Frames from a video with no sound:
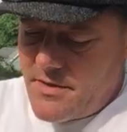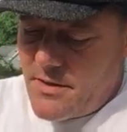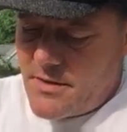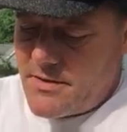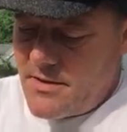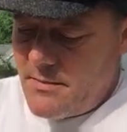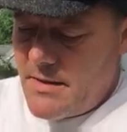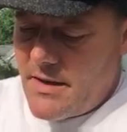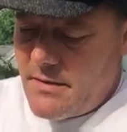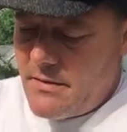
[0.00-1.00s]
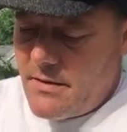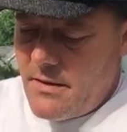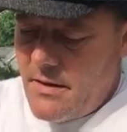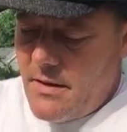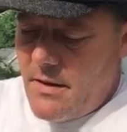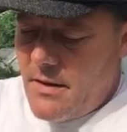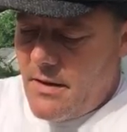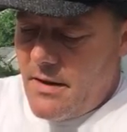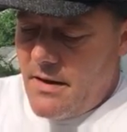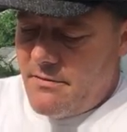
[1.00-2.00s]
to talk to you about.
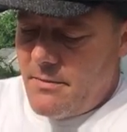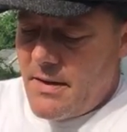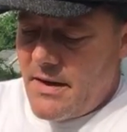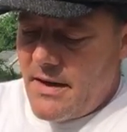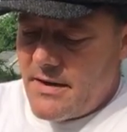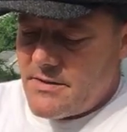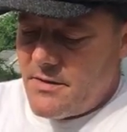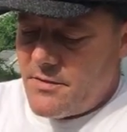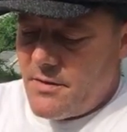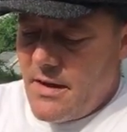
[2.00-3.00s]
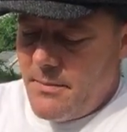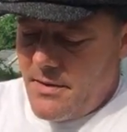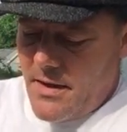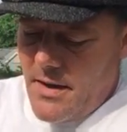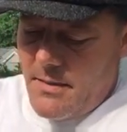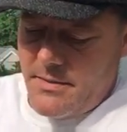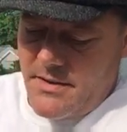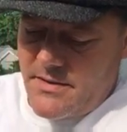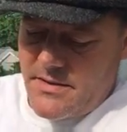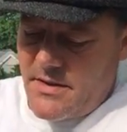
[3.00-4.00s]
Everybody has overlapping
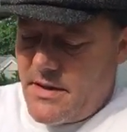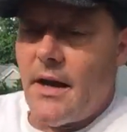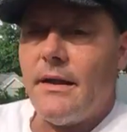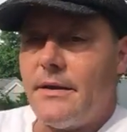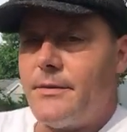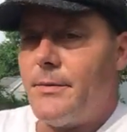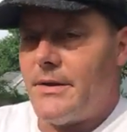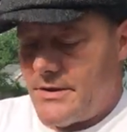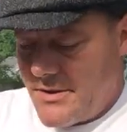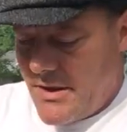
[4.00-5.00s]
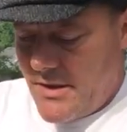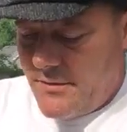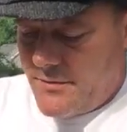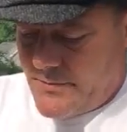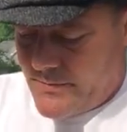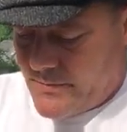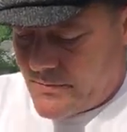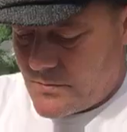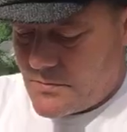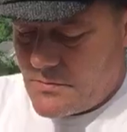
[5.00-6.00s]
hobbies, and I like to wet shave.
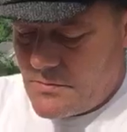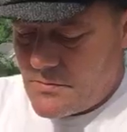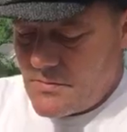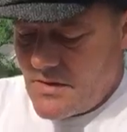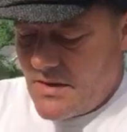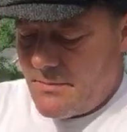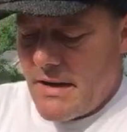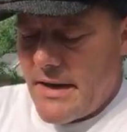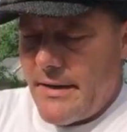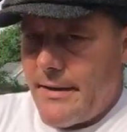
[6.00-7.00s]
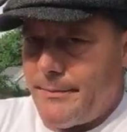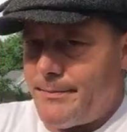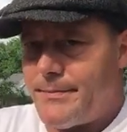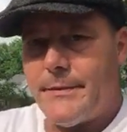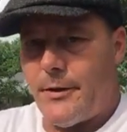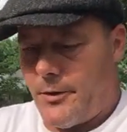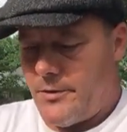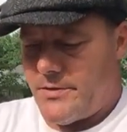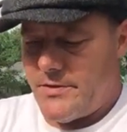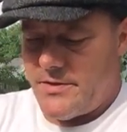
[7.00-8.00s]
I like to buy
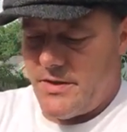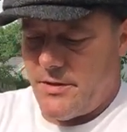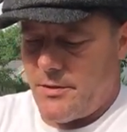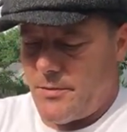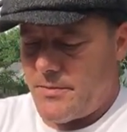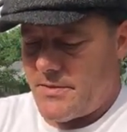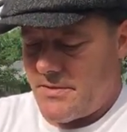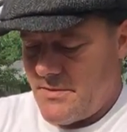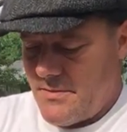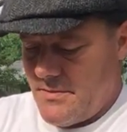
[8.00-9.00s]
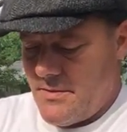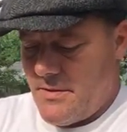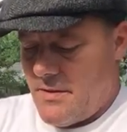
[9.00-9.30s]
artisan soaps and